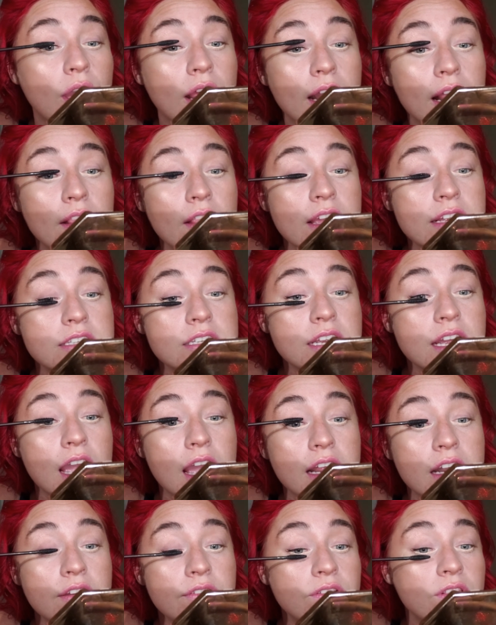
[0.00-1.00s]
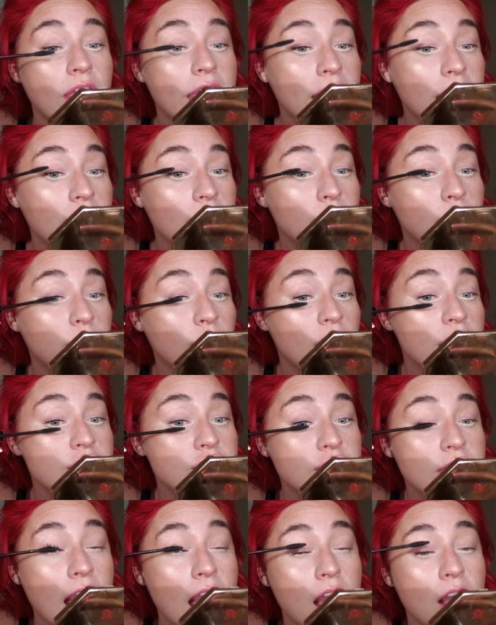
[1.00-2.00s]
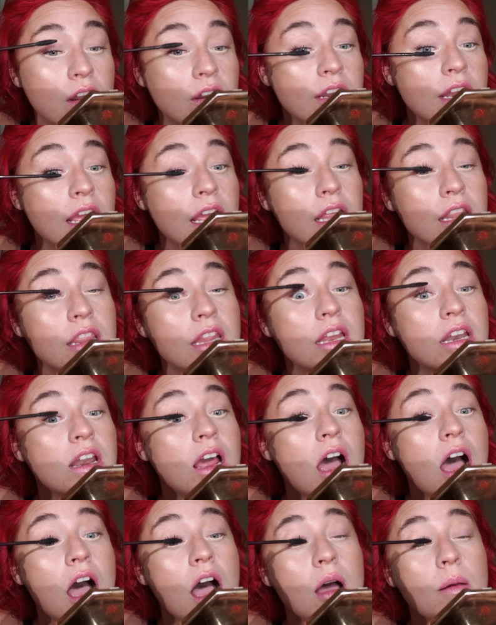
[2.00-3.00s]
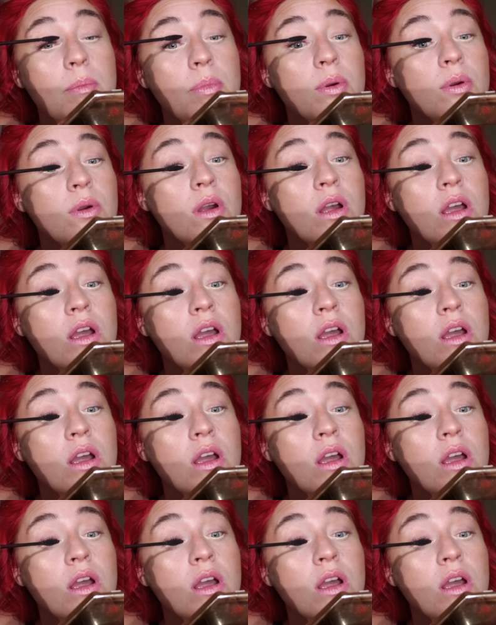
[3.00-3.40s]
and I like to kind of lightly brush down and then up